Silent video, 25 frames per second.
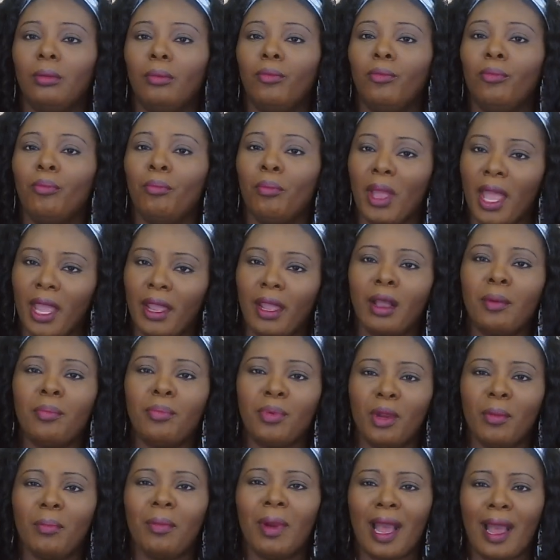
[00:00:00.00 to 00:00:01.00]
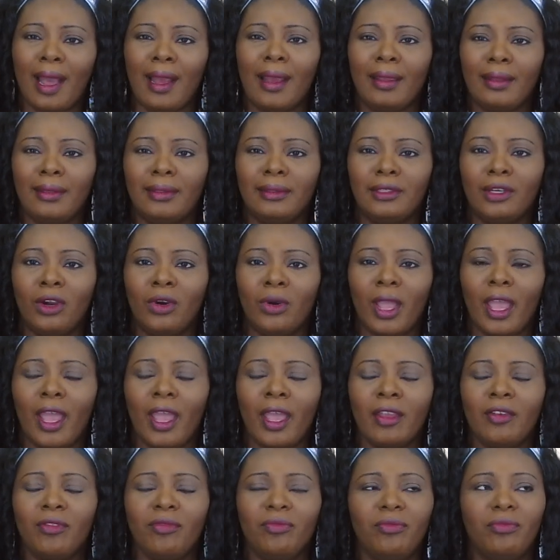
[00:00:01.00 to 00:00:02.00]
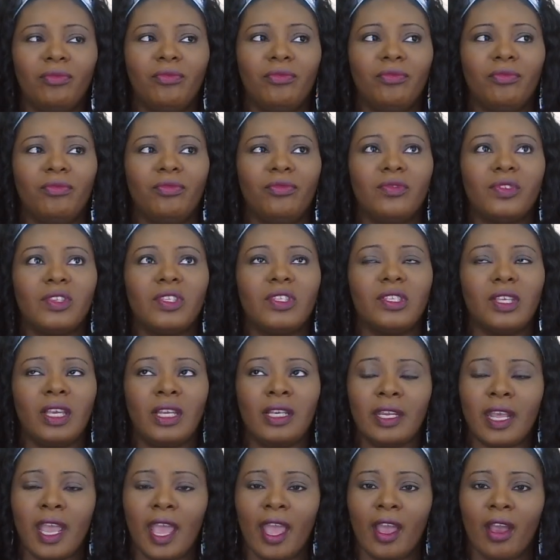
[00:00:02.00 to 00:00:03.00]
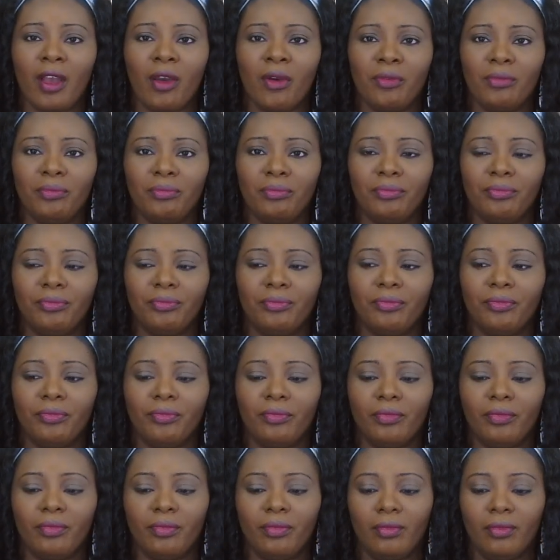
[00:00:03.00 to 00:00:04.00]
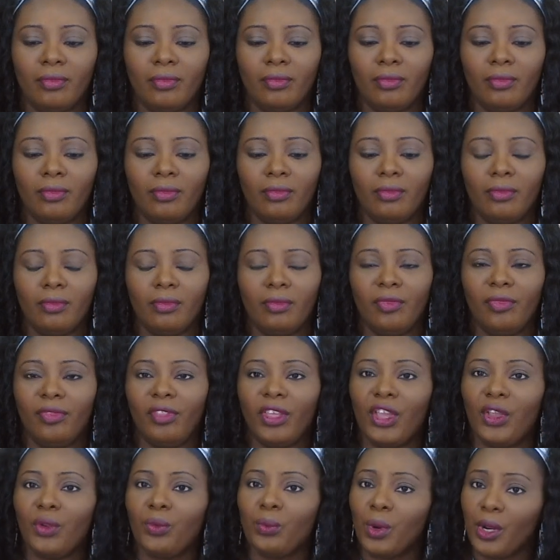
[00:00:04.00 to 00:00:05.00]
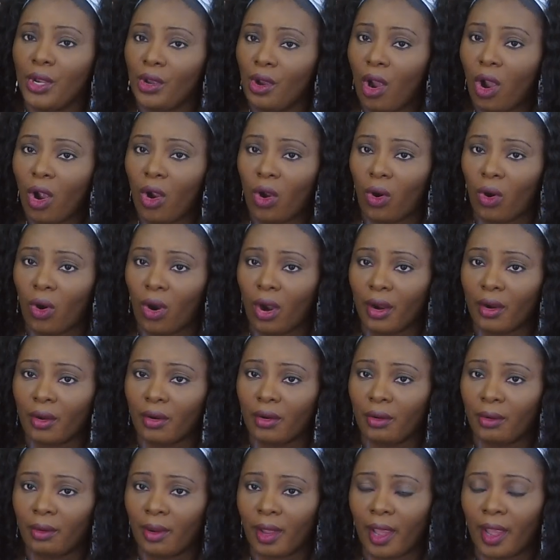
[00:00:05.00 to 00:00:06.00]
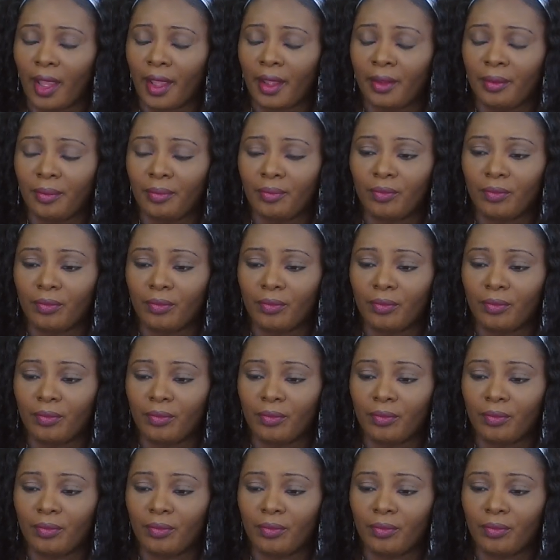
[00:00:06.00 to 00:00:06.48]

Make up your mind, okay? Sit down. Think real hard, okay?